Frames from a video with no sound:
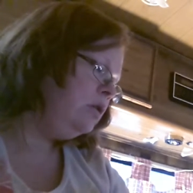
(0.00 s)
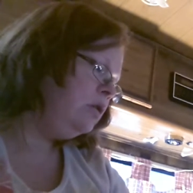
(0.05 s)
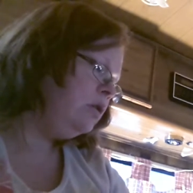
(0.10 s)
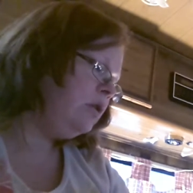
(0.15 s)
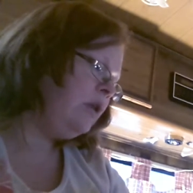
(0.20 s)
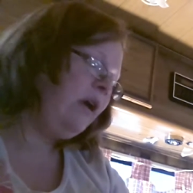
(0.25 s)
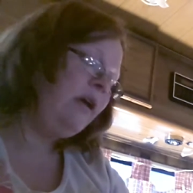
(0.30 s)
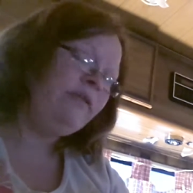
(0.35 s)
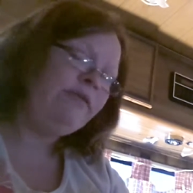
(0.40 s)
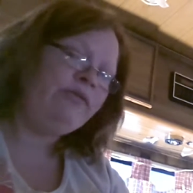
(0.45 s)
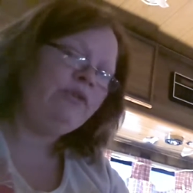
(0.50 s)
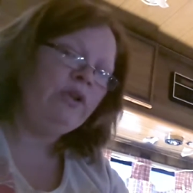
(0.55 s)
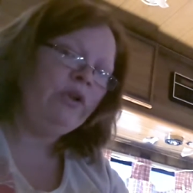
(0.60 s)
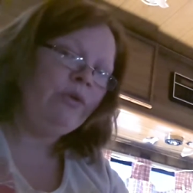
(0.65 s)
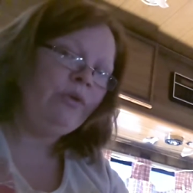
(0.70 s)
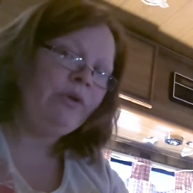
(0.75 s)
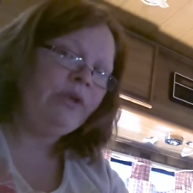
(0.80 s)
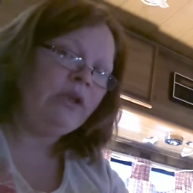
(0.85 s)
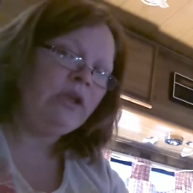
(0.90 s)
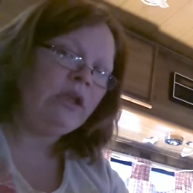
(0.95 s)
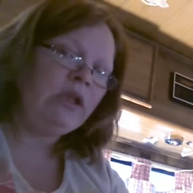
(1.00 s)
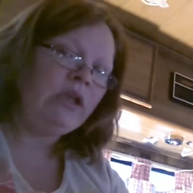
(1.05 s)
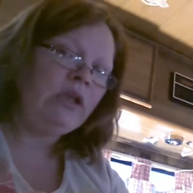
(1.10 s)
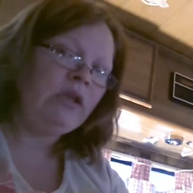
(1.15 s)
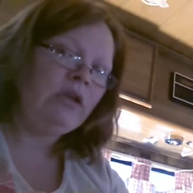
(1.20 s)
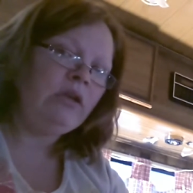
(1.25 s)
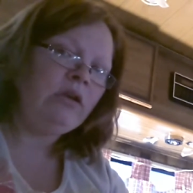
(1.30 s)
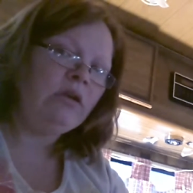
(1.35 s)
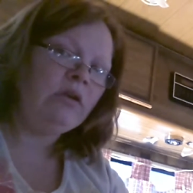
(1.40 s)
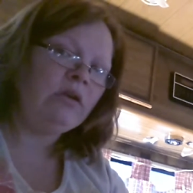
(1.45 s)
that fluent
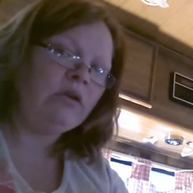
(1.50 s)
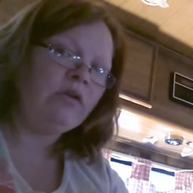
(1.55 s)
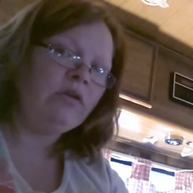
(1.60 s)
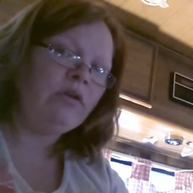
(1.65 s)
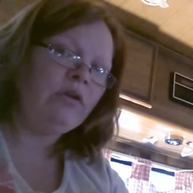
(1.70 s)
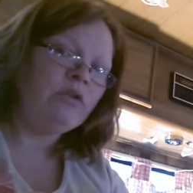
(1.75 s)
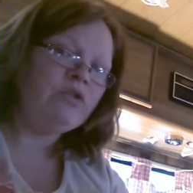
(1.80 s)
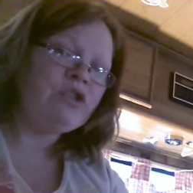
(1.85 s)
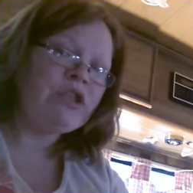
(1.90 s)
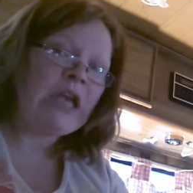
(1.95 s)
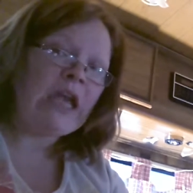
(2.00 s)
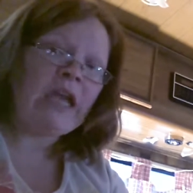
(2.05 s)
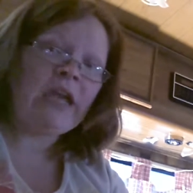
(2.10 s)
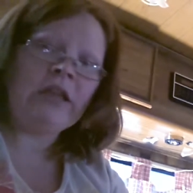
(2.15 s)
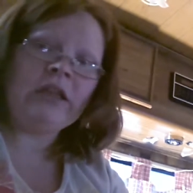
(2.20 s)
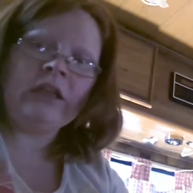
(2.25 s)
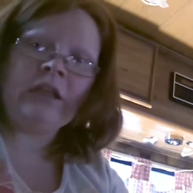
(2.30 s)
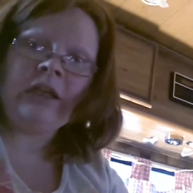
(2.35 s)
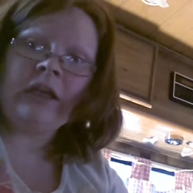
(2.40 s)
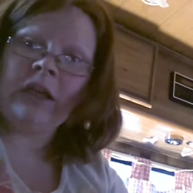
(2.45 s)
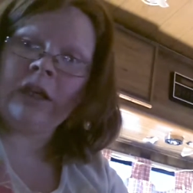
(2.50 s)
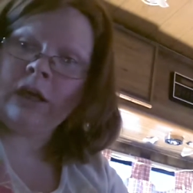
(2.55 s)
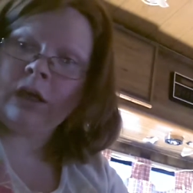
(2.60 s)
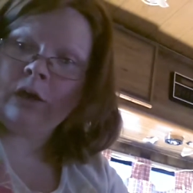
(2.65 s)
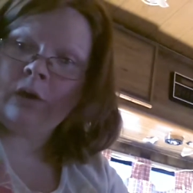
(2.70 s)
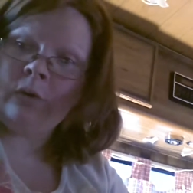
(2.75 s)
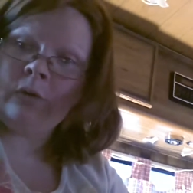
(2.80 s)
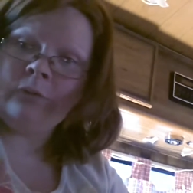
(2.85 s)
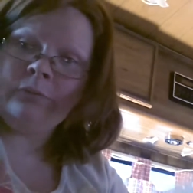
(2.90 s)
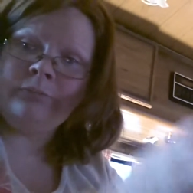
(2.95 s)
in crochet
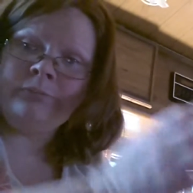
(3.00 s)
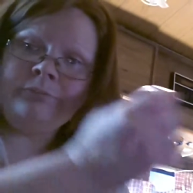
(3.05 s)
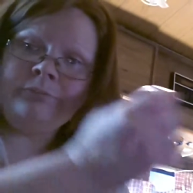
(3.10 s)
lingo.